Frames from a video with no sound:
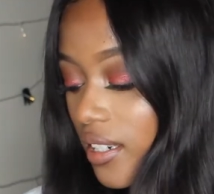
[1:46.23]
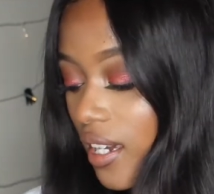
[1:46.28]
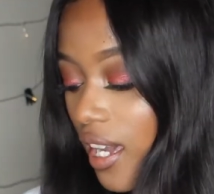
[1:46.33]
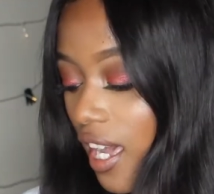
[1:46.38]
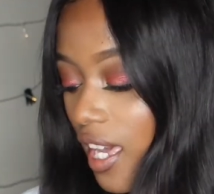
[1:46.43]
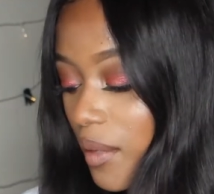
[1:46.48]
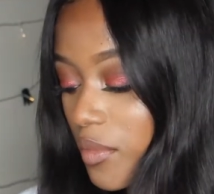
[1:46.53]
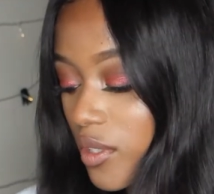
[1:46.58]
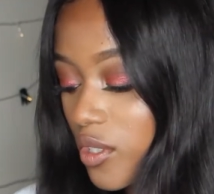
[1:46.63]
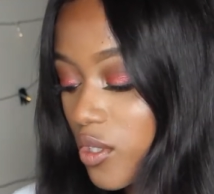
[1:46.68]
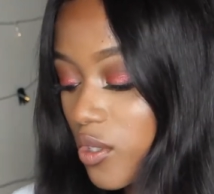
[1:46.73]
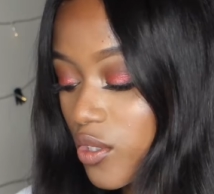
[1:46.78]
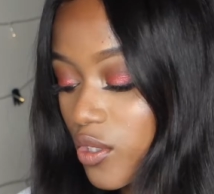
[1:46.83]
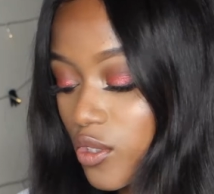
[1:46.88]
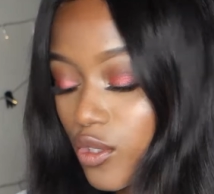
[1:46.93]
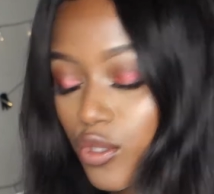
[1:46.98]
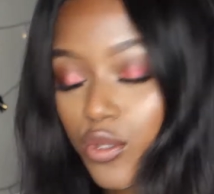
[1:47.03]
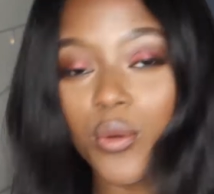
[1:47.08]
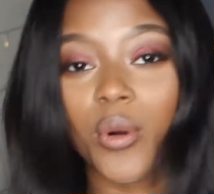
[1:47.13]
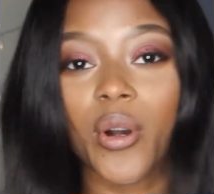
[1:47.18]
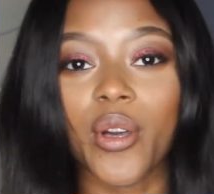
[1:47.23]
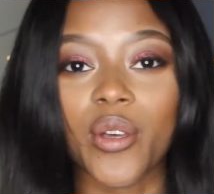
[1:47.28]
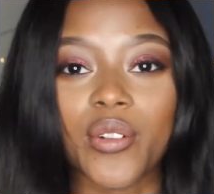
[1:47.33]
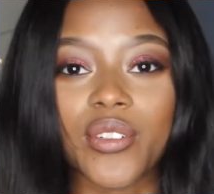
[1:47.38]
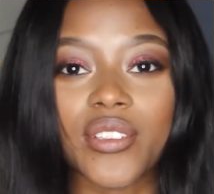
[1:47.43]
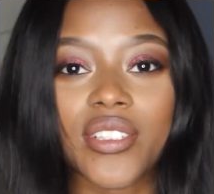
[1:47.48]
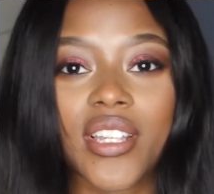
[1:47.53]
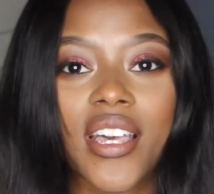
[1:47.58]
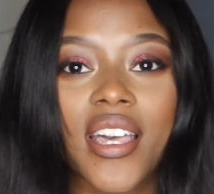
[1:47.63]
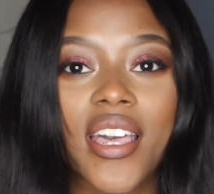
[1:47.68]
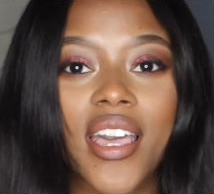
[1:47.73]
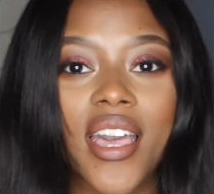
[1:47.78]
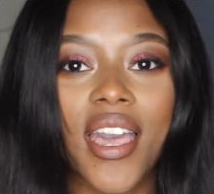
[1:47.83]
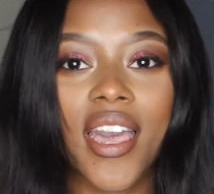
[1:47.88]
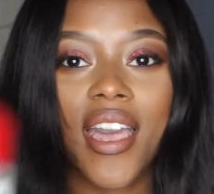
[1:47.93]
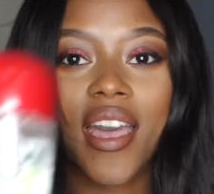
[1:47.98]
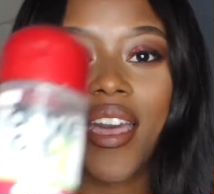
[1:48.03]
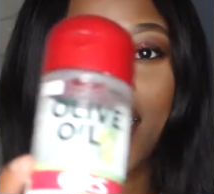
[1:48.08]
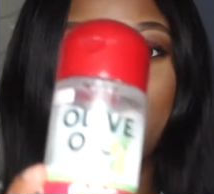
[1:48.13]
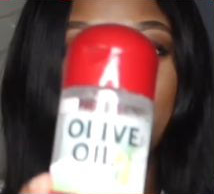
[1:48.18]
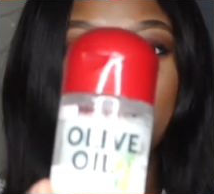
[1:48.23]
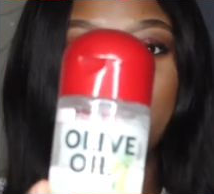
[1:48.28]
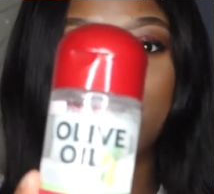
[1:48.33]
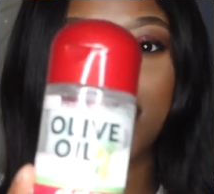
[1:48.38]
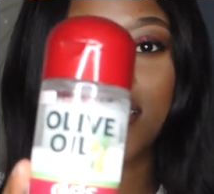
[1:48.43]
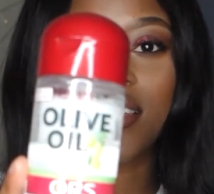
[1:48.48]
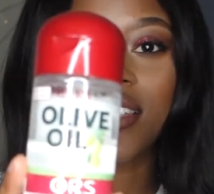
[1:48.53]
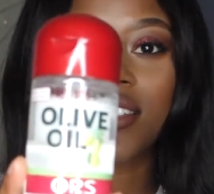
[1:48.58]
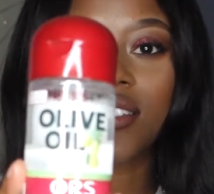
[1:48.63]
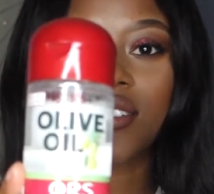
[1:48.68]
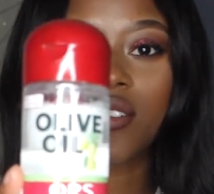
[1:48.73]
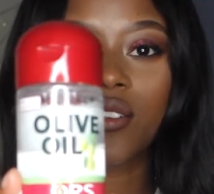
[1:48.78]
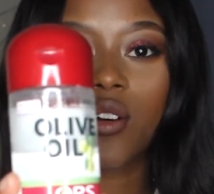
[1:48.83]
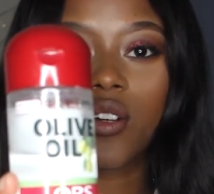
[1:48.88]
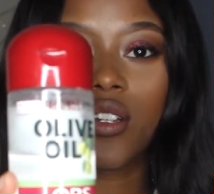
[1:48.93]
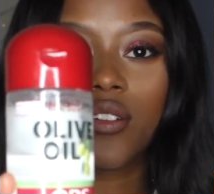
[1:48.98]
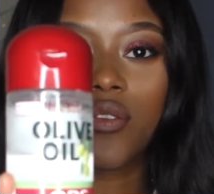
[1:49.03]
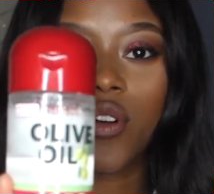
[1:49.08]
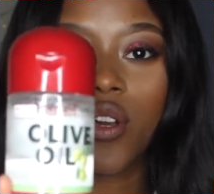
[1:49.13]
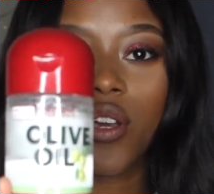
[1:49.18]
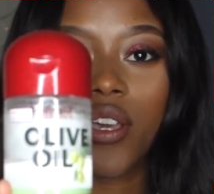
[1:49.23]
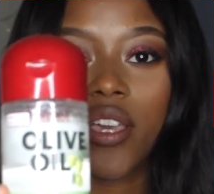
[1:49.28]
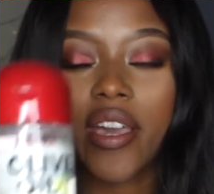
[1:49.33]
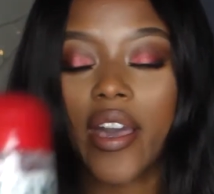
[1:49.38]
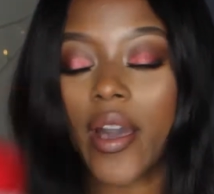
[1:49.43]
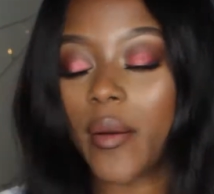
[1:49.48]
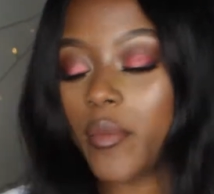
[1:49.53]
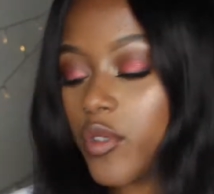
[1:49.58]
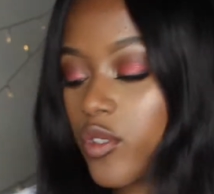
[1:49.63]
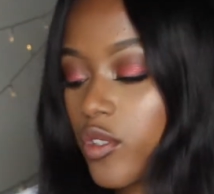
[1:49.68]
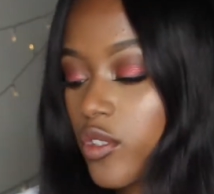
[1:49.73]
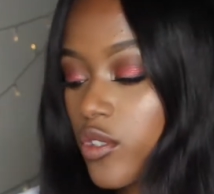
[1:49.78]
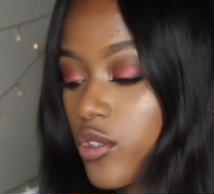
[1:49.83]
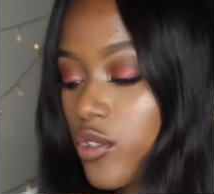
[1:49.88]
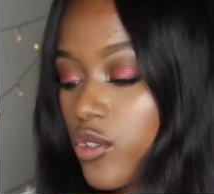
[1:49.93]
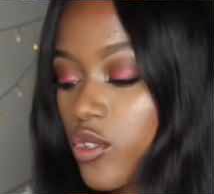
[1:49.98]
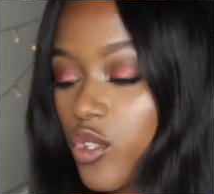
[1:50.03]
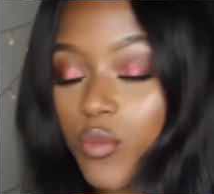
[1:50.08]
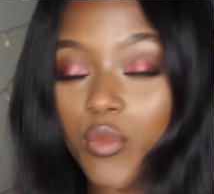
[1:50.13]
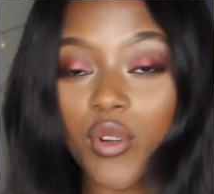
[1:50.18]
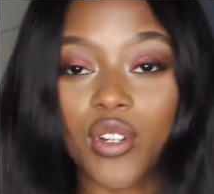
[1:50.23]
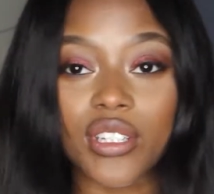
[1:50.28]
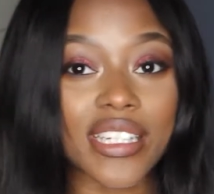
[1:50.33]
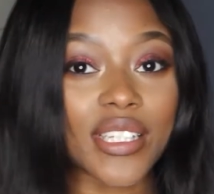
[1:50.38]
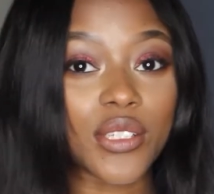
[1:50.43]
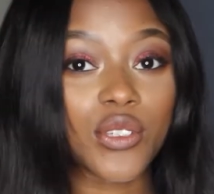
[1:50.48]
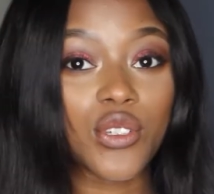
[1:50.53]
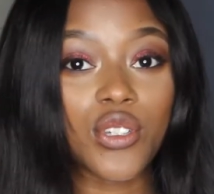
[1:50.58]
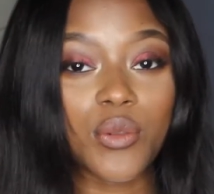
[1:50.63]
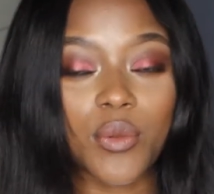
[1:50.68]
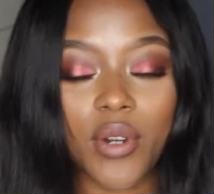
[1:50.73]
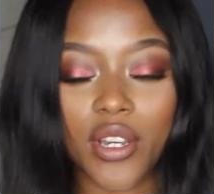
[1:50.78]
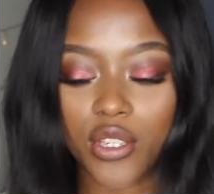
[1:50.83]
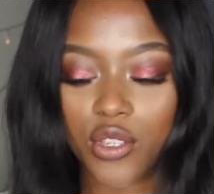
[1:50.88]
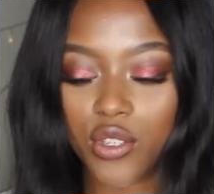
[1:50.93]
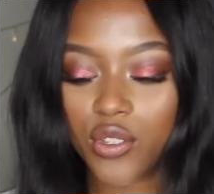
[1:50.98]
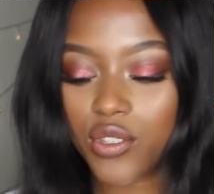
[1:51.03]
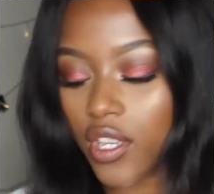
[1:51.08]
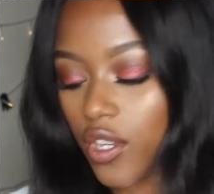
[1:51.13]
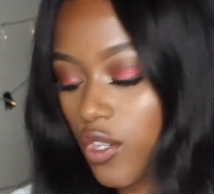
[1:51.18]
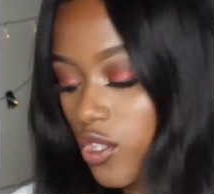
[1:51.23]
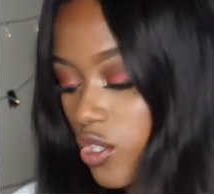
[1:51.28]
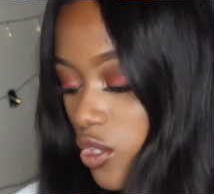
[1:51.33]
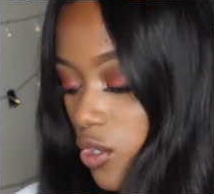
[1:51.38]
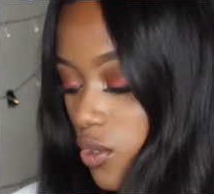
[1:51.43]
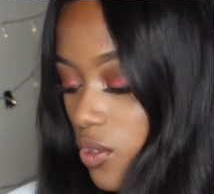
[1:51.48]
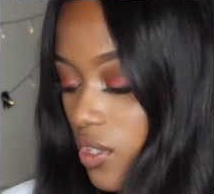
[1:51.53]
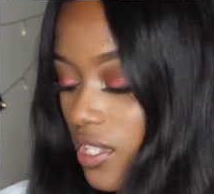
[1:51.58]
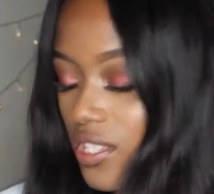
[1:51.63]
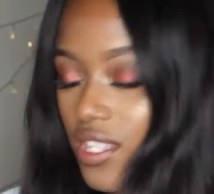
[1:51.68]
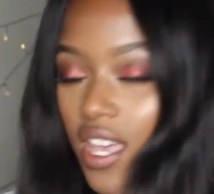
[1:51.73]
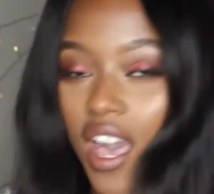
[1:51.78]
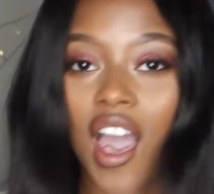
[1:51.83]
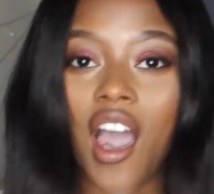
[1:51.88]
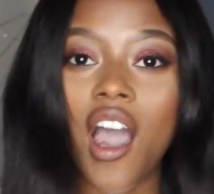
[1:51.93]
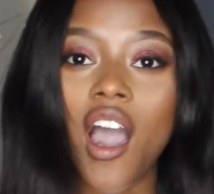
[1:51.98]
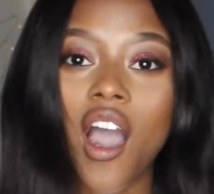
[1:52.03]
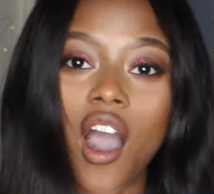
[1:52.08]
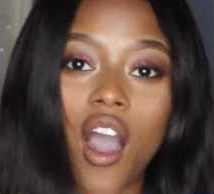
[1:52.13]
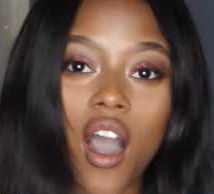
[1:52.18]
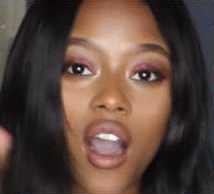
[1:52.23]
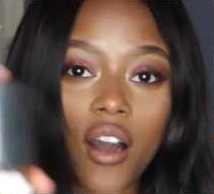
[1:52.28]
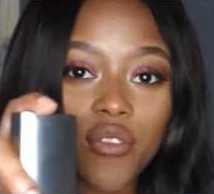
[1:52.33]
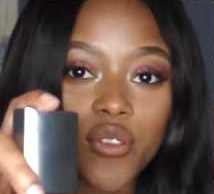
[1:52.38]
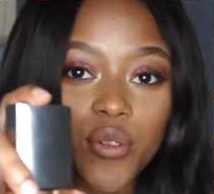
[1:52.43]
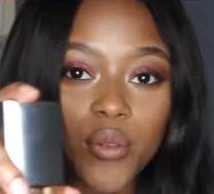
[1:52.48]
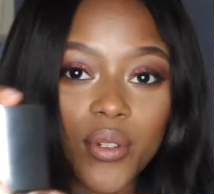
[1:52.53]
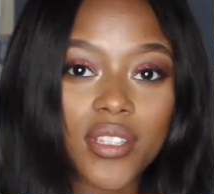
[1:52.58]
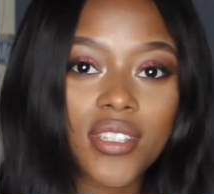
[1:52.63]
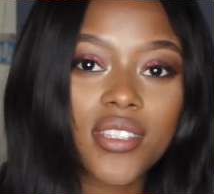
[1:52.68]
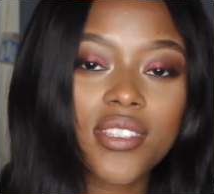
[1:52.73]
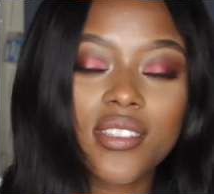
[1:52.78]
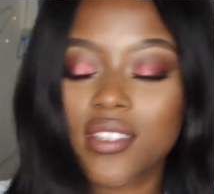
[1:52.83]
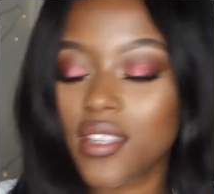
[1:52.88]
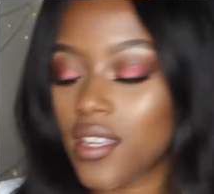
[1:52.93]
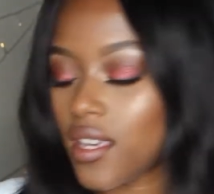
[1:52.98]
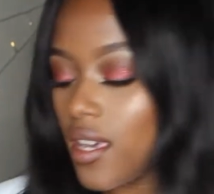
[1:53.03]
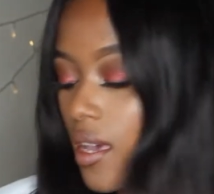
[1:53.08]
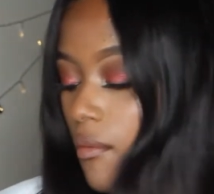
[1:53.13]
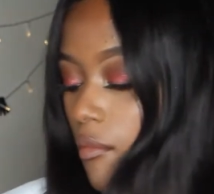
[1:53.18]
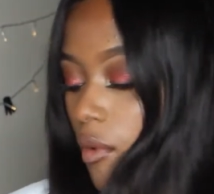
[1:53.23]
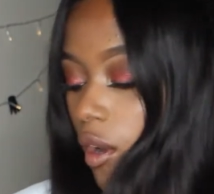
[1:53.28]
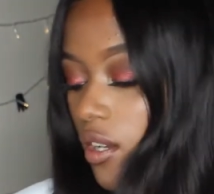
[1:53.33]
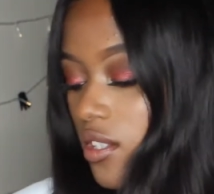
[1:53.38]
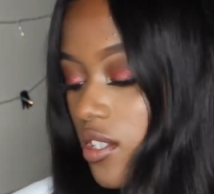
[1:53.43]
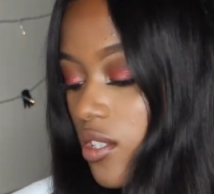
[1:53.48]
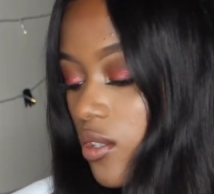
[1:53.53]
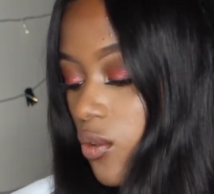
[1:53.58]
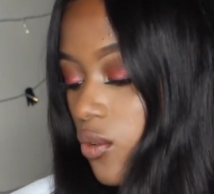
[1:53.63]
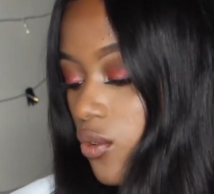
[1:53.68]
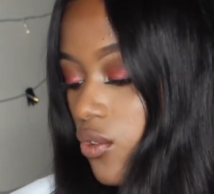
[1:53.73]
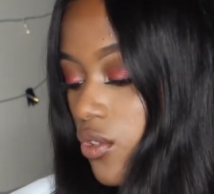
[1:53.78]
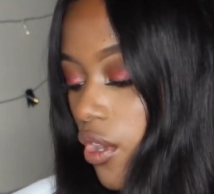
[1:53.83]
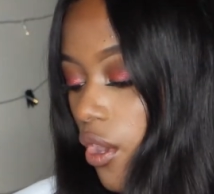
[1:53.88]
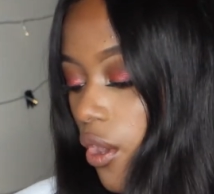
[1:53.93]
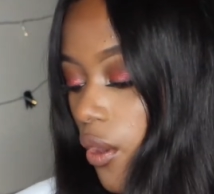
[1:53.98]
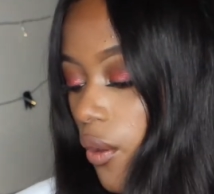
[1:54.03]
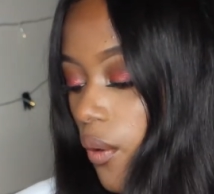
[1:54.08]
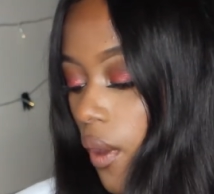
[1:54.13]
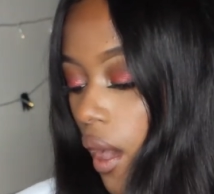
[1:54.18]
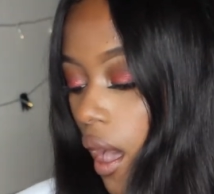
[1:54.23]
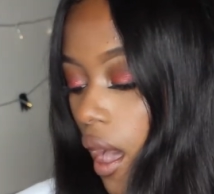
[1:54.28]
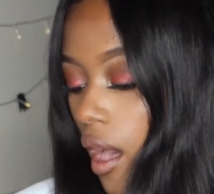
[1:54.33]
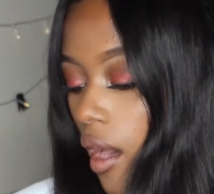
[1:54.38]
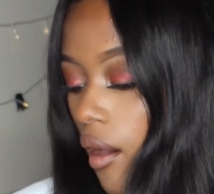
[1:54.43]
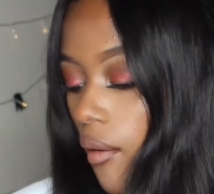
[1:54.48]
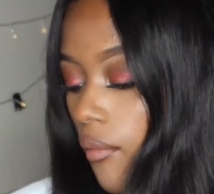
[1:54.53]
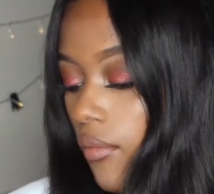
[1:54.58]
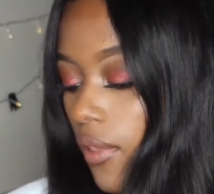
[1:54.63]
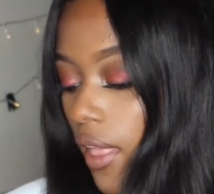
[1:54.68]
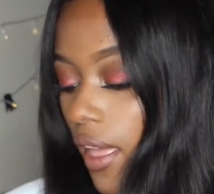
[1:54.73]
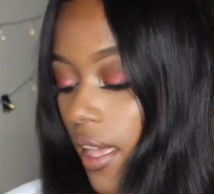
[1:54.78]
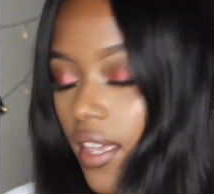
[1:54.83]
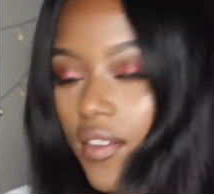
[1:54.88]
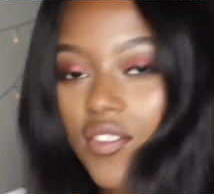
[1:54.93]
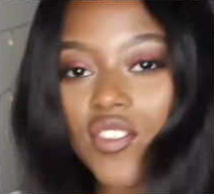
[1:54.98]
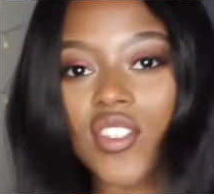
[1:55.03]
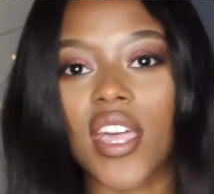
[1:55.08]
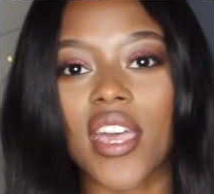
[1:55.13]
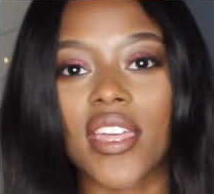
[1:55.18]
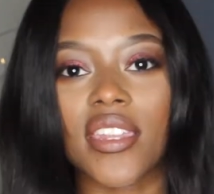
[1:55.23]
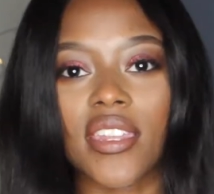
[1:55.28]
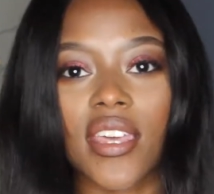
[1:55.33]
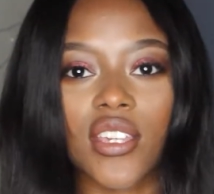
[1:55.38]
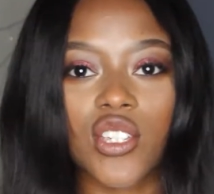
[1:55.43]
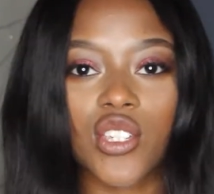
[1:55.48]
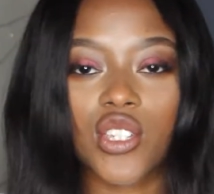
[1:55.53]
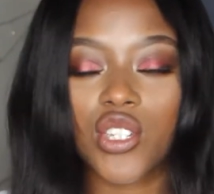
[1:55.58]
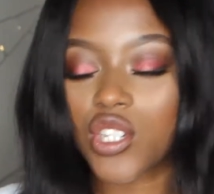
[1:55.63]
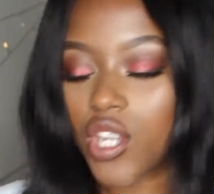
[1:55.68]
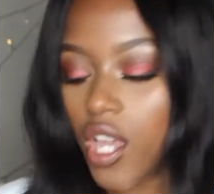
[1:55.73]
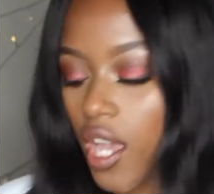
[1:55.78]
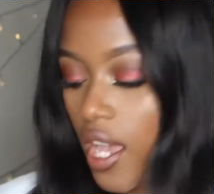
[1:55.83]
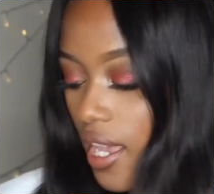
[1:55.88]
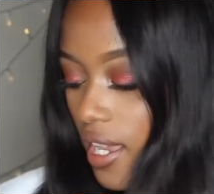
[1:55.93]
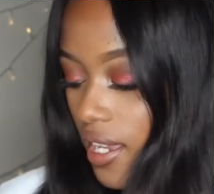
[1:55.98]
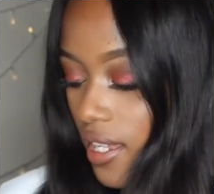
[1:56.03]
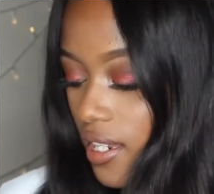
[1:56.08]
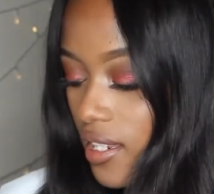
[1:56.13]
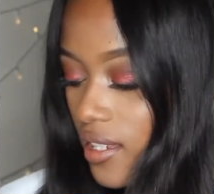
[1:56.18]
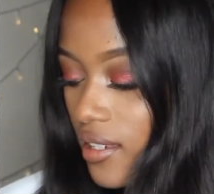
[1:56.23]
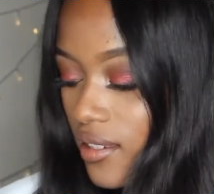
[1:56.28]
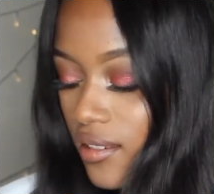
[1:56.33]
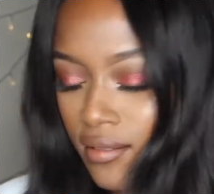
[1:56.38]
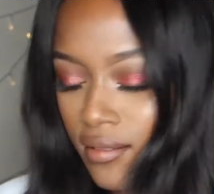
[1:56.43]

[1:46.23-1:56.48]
I had been using 2 oils and this olive oil here. I'm just going to use 2 because that's usually what I use. I usually use this afterwards because it also like gives the hair a nice shine.